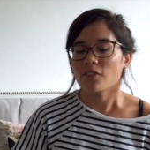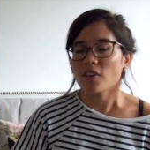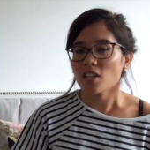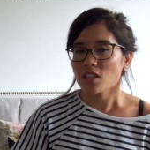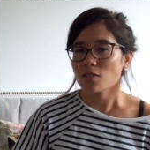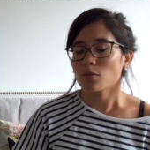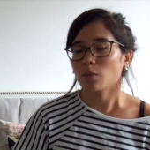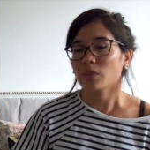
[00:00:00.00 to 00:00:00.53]

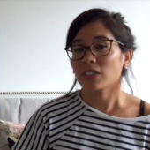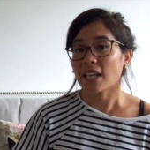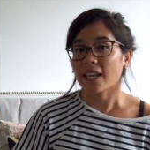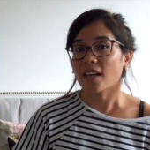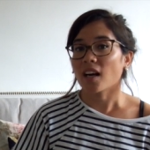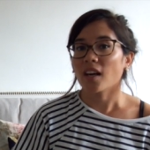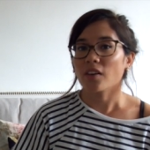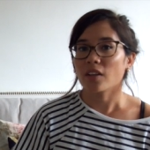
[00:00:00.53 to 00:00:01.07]
first of all we'll
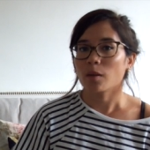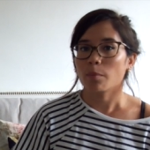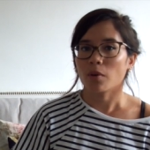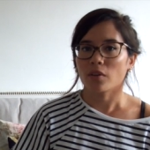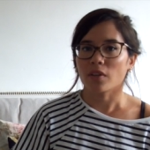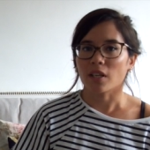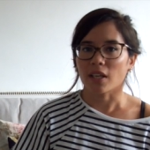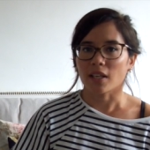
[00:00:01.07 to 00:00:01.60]
take ionic
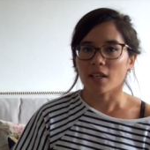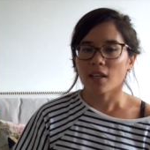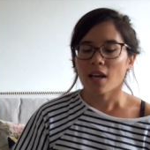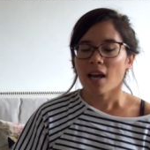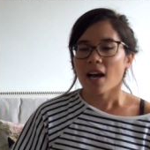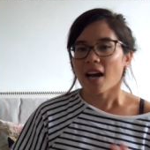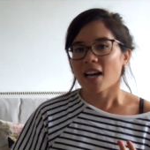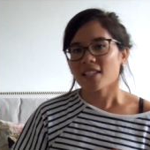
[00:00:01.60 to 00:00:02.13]
bonding.
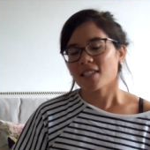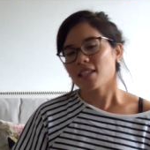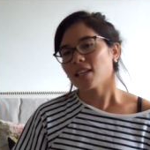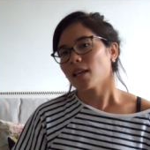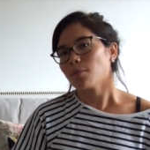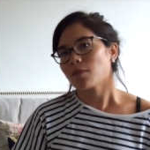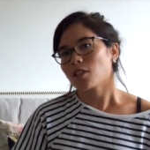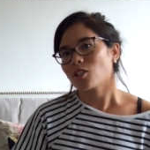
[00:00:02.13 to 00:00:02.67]
As the
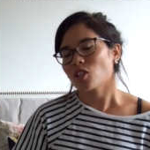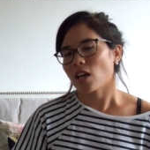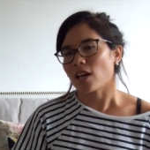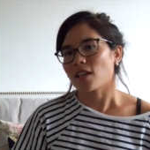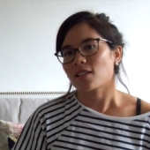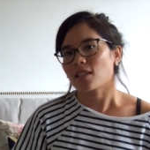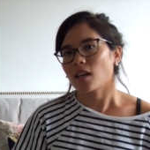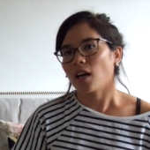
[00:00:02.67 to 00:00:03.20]
name
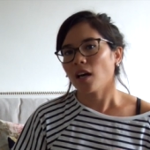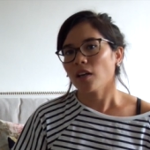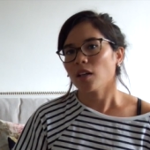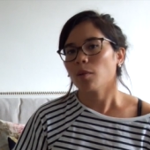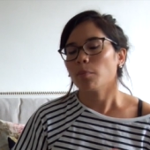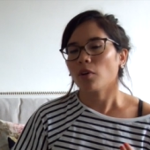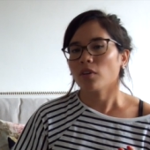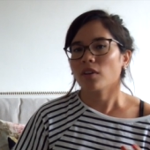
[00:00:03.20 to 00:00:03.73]
suggests,
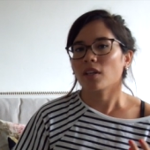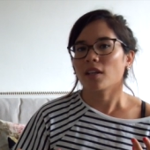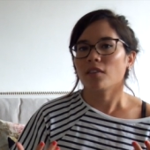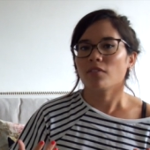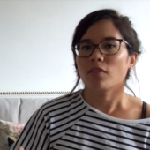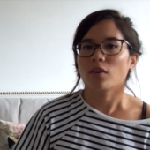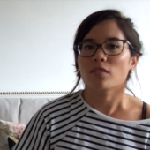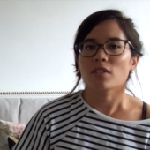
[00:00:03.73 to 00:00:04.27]
ionic bonding
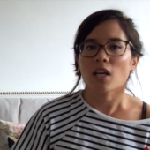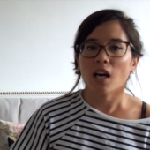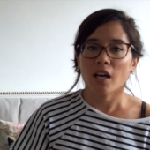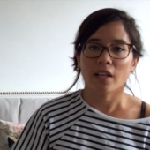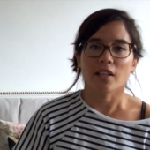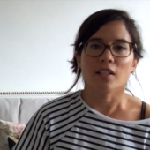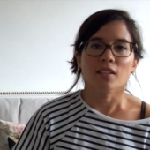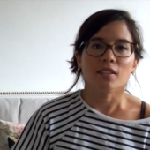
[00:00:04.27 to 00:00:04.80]
involves
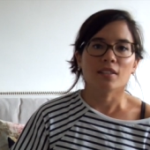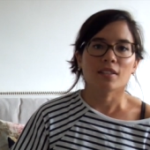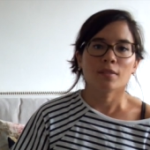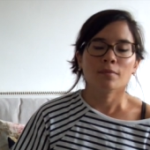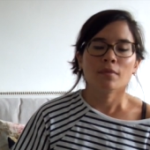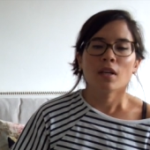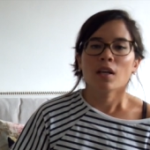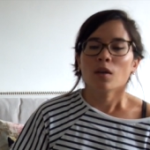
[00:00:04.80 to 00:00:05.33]
ions
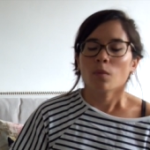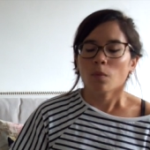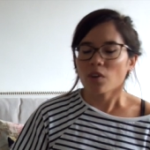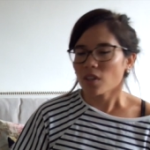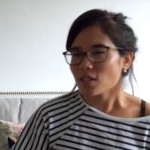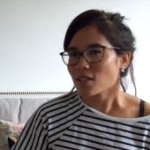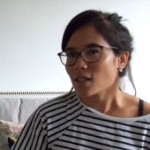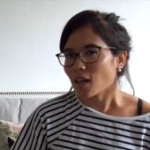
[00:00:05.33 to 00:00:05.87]

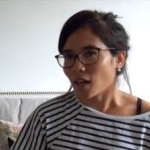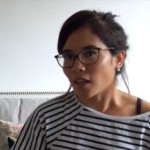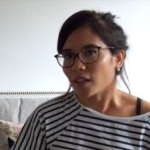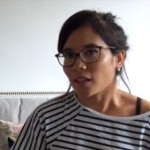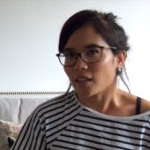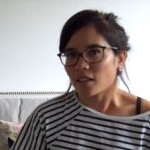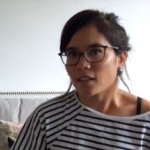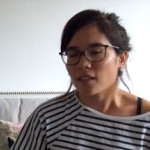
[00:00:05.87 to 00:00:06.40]
what is an
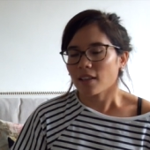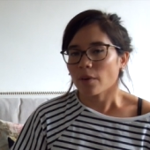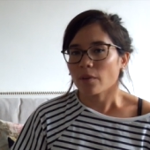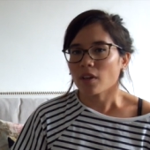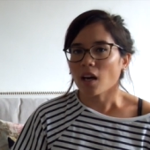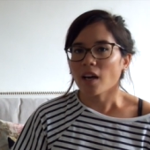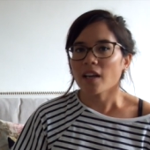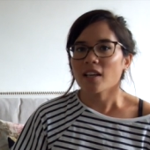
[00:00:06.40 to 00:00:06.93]
ion? Now
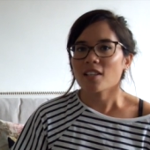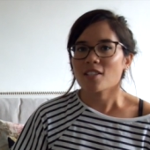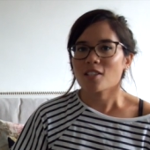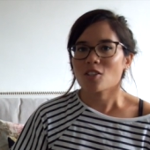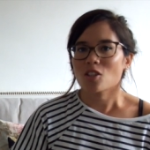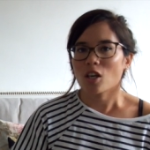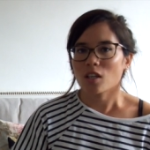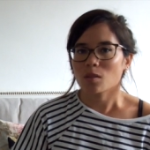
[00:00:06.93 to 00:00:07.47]
an ion is a
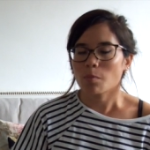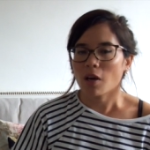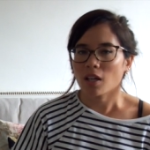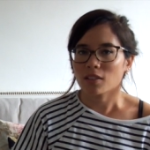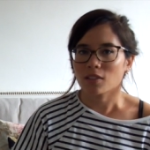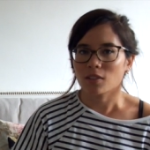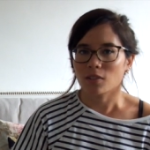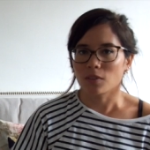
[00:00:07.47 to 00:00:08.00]
charged
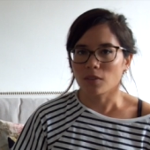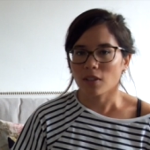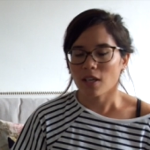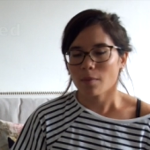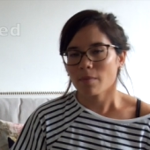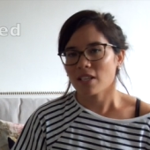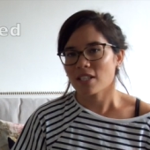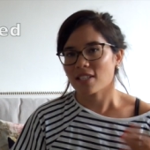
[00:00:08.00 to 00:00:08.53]
particle.
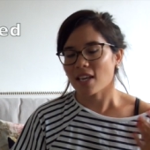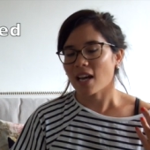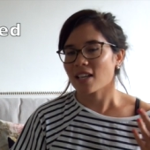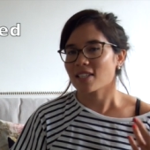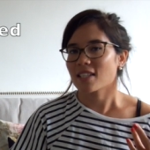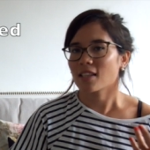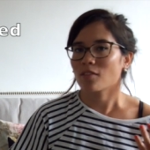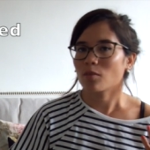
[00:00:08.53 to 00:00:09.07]
That means it
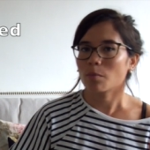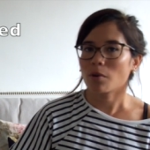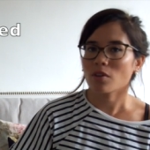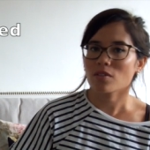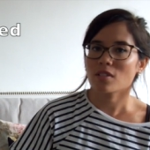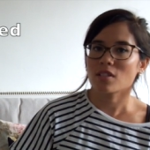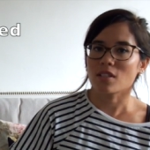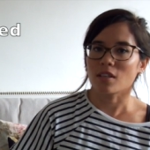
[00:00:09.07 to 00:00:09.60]
has either a
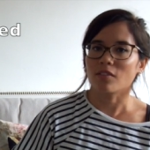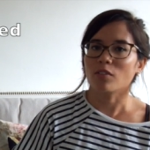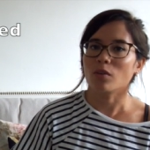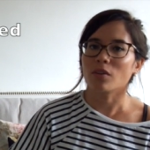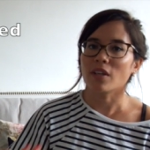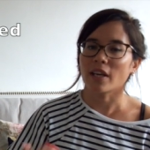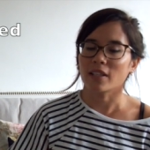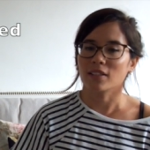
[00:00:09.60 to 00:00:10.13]
positive
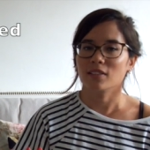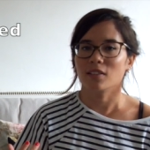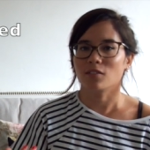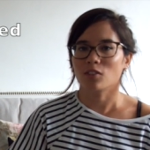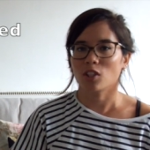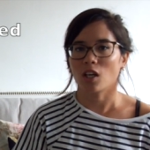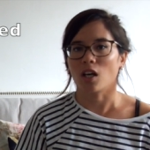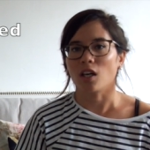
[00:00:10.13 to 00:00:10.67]
or negative
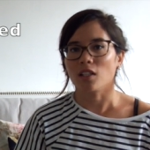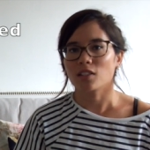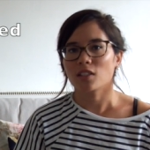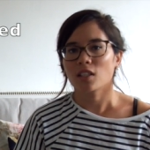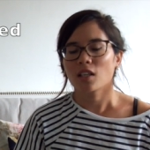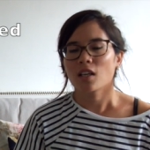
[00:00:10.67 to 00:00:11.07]
charge.